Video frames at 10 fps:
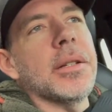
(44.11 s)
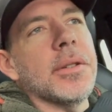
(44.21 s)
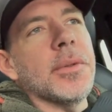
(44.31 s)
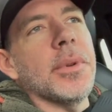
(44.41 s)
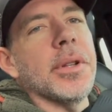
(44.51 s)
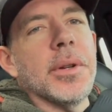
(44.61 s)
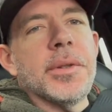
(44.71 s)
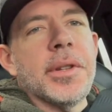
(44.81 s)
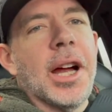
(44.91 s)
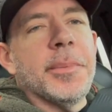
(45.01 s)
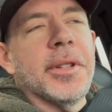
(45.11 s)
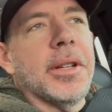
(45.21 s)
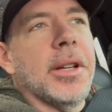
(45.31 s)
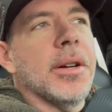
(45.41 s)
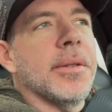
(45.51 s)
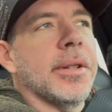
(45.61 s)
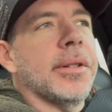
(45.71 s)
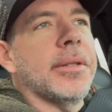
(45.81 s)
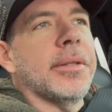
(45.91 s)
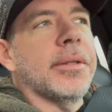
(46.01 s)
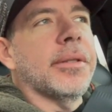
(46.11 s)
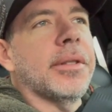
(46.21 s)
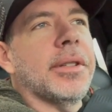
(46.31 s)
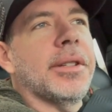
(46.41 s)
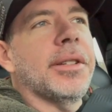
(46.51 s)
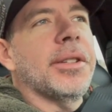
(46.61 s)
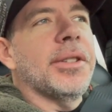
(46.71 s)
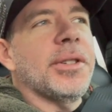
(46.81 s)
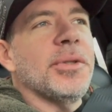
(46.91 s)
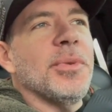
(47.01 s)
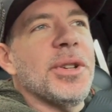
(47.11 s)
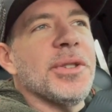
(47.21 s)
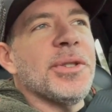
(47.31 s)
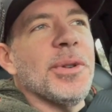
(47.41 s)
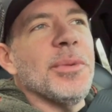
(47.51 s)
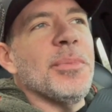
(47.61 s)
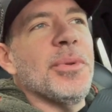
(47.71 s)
is one of those times of the year that you reach a certain